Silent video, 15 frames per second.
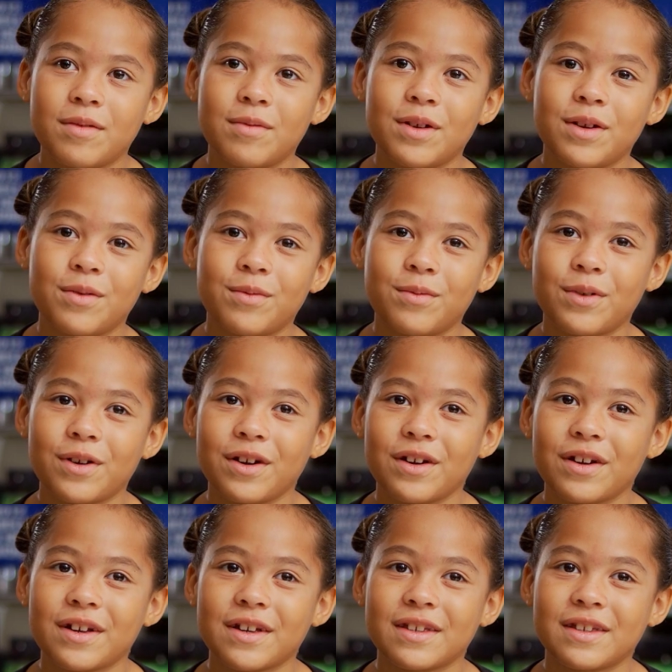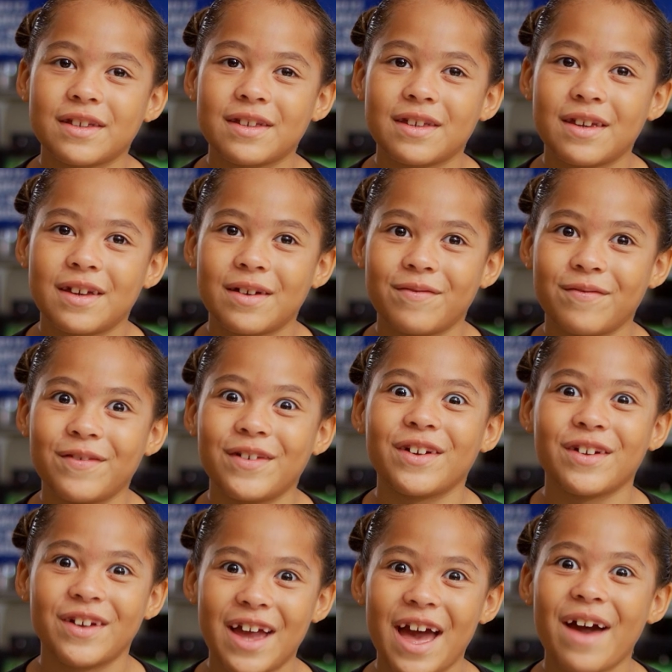When it works, I'm
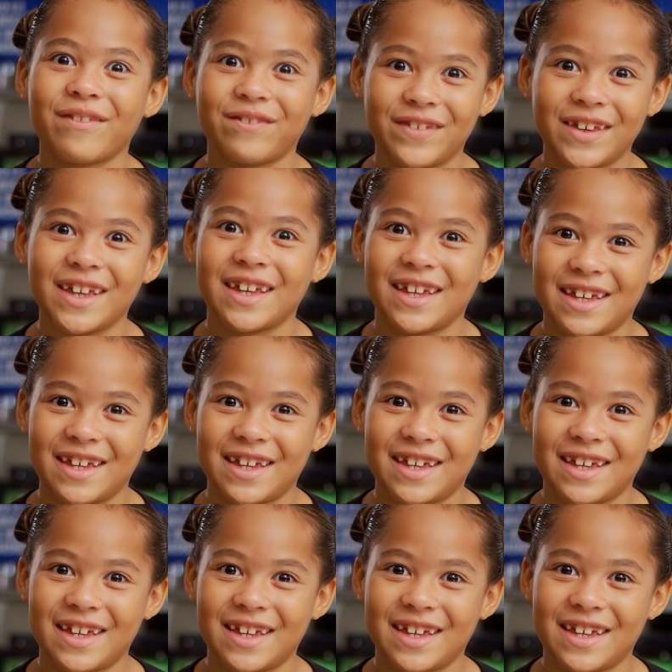very happy